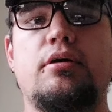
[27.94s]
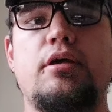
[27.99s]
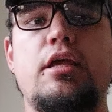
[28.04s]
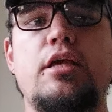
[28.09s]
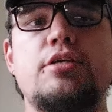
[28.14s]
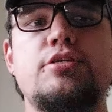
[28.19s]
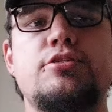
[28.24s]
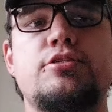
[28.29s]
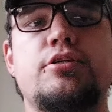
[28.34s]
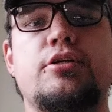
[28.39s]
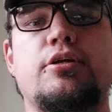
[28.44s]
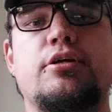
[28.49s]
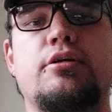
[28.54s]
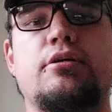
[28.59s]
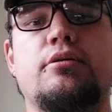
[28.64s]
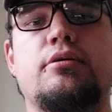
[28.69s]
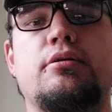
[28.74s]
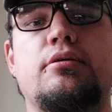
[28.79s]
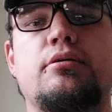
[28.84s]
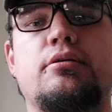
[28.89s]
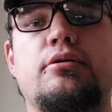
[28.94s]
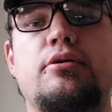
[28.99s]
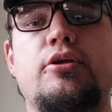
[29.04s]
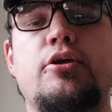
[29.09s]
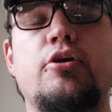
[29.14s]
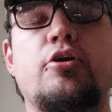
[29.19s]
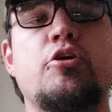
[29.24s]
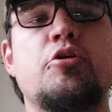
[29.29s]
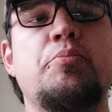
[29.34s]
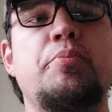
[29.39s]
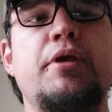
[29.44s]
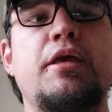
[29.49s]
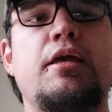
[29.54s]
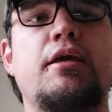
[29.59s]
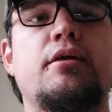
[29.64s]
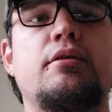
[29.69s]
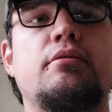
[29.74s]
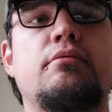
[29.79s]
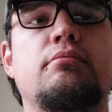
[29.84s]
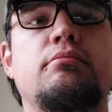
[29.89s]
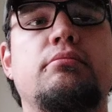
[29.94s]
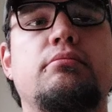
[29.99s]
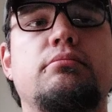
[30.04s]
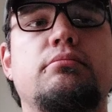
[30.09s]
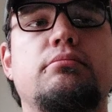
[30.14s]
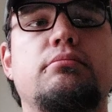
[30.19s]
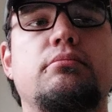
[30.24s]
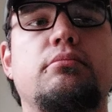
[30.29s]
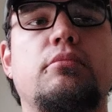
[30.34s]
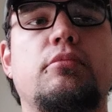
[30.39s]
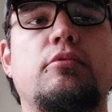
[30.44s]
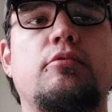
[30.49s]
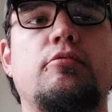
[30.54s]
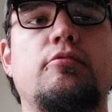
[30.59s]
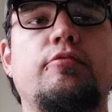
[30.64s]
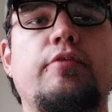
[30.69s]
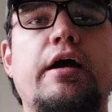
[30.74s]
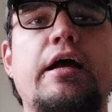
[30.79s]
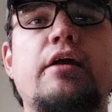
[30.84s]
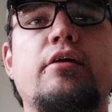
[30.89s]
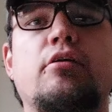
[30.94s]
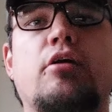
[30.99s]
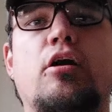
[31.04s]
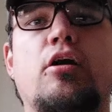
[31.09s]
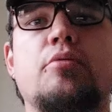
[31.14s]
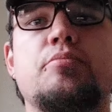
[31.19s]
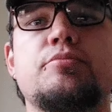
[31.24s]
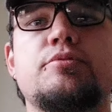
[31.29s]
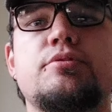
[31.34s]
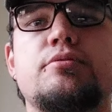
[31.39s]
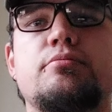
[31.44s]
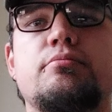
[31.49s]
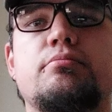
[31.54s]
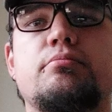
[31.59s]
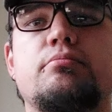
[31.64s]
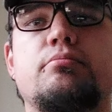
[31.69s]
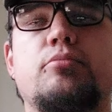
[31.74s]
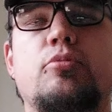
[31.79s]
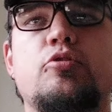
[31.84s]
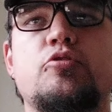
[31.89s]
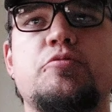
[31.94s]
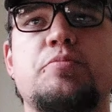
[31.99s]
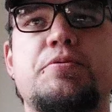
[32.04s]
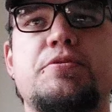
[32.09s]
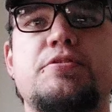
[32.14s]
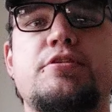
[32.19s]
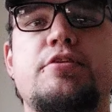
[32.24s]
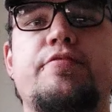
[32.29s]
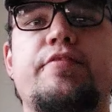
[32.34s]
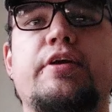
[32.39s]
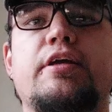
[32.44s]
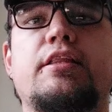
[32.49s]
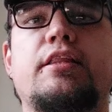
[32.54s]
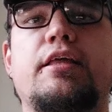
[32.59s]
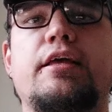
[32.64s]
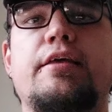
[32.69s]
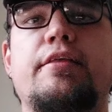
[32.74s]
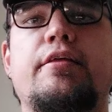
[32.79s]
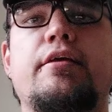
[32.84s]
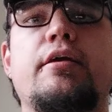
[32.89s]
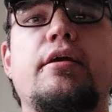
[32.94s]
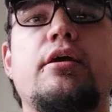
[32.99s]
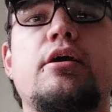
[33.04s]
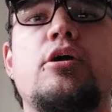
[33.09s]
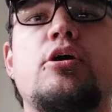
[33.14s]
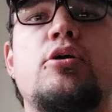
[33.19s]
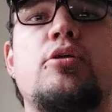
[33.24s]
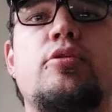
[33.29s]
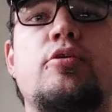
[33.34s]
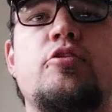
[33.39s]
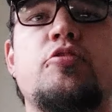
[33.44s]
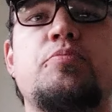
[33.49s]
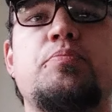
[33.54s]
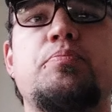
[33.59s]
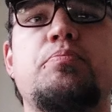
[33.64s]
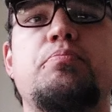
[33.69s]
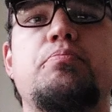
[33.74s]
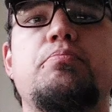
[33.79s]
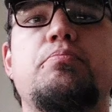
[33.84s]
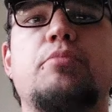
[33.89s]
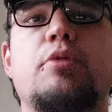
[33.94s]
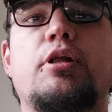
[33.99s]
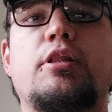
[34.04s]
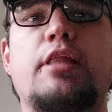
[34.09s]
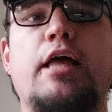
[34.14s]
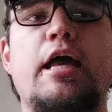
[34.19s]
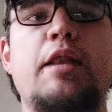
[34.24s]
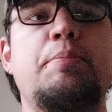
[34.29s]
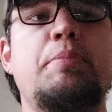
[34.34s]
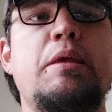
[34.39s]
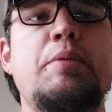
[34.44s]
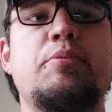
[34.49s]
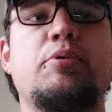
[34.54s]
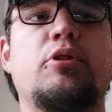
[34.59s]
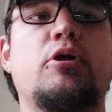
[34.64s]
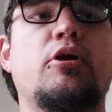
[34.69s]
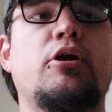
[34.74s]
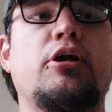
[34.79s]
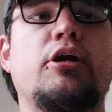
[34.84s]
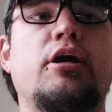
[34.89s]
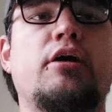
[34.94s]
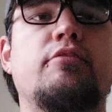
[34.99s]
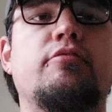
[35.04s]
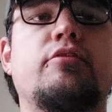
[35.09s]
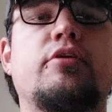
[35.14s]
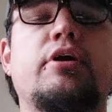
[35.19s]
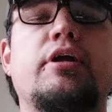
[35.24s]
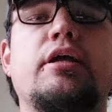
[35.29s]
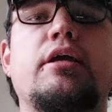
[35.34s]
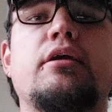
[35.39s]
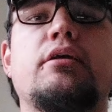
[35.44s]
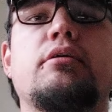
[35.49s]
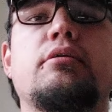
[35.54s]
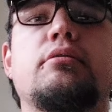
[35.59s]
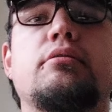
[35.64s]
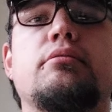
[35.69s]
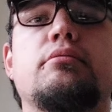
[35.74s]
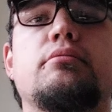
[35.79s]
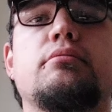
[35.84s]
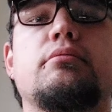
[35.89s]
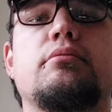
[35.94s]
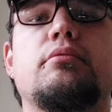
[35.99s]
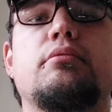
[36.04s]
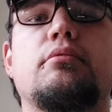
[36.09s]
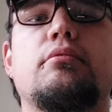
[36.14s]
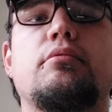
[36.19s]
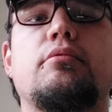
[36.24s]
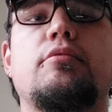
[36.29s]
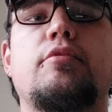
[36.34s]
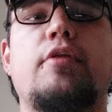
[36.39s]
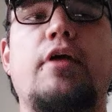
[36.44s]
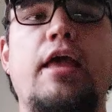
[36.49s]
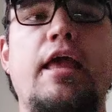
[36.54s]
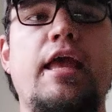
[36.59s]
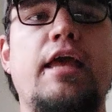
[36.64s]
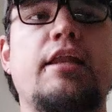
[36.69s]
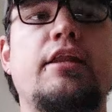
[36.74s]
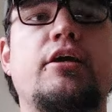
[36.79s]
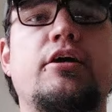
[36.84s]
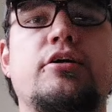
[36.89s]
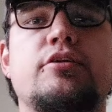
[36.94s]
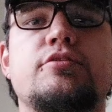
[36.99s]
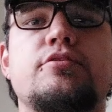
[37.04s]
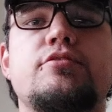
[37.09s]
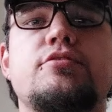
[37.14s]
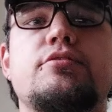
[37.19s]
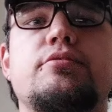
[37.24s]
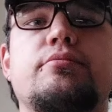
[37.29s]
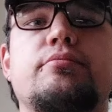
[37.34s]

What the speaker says: Eastern European firearms. Most specifically, there's a lot of people aren't covering the handguns.